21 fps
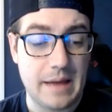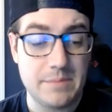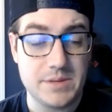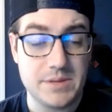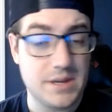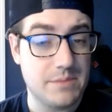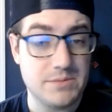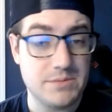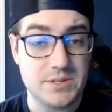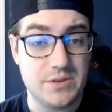I'm
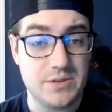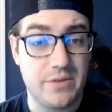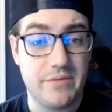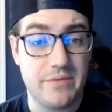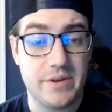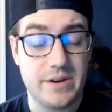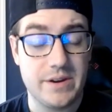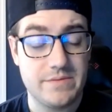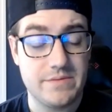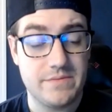just I'm just
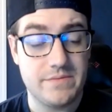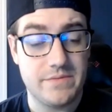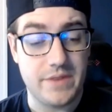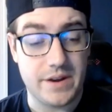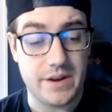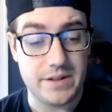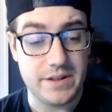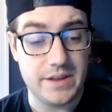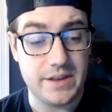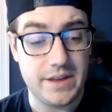over it,
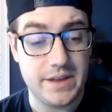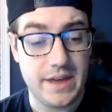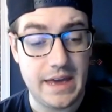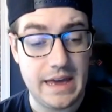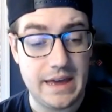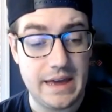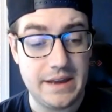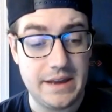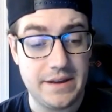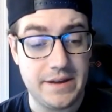frankly.
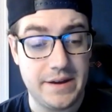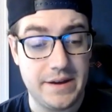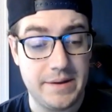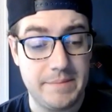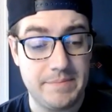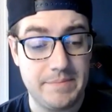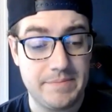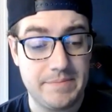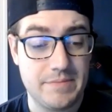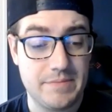And
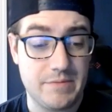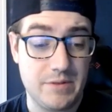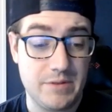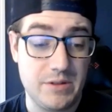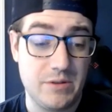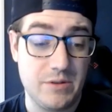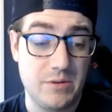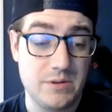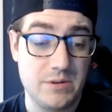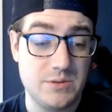um,
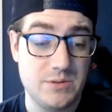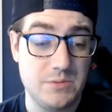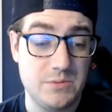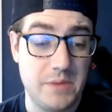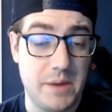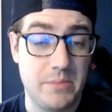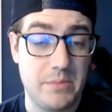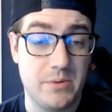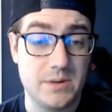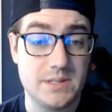really, only two
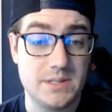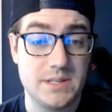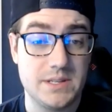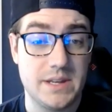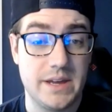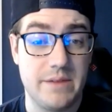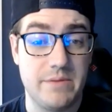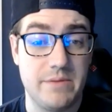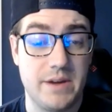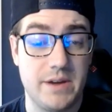main points
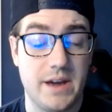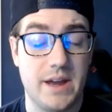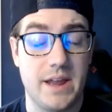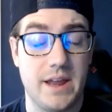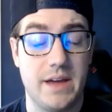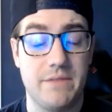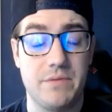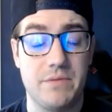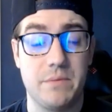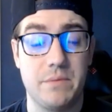today. We kind
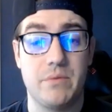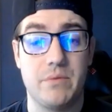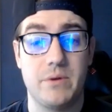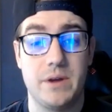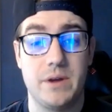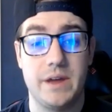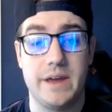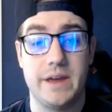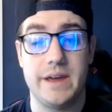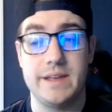of have the
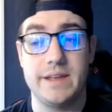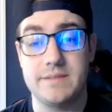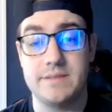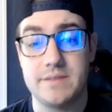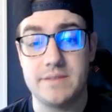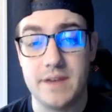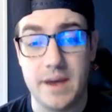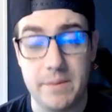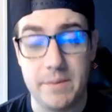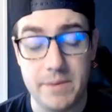Bria and
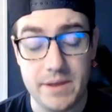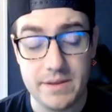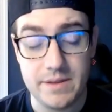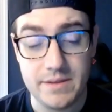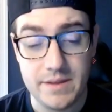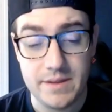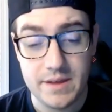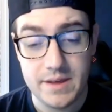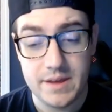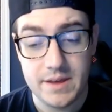
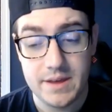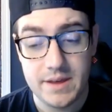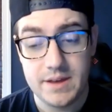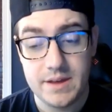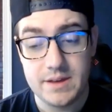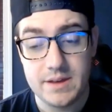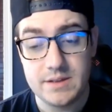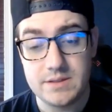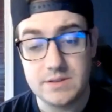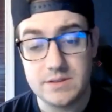Simon
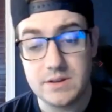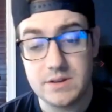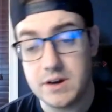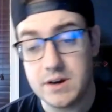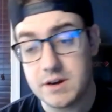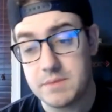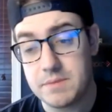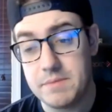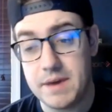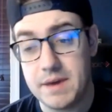
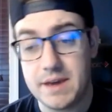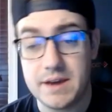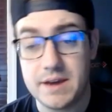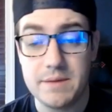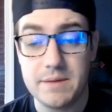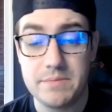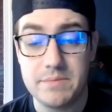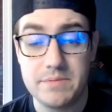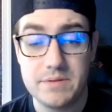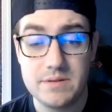talk, make
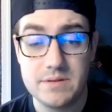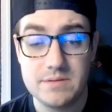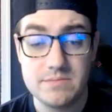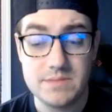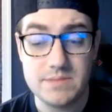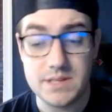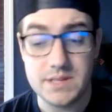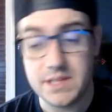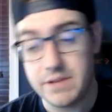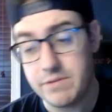up.
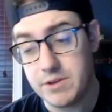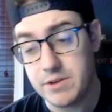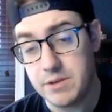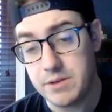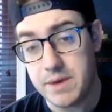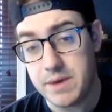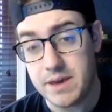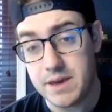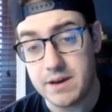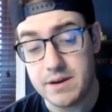Did they
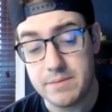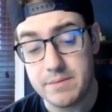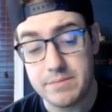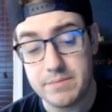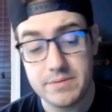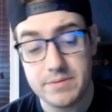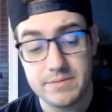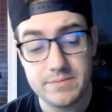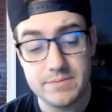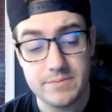really make
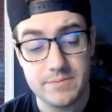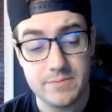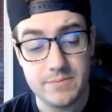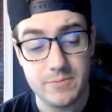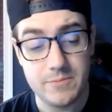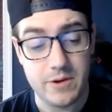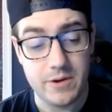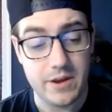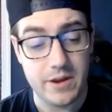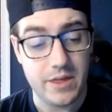up?
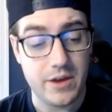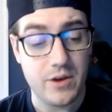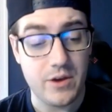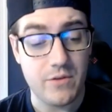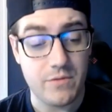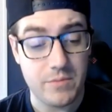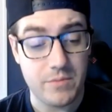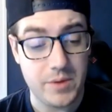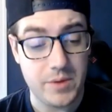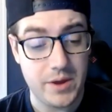Where do they
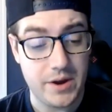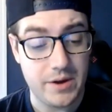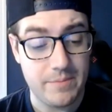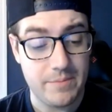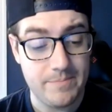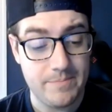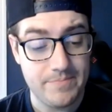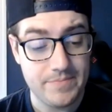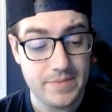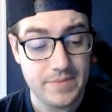go from
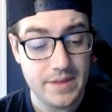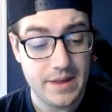here?